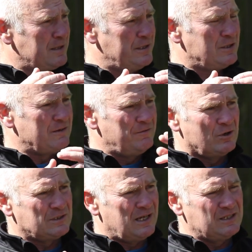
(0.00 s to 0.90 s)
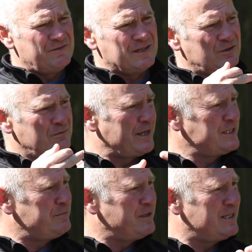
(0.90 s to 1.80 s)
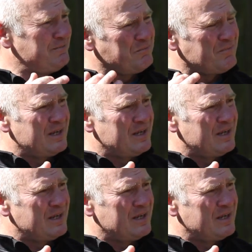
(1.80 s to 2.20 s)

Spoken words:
Yeah. Because if not, I don't think I could manage him again.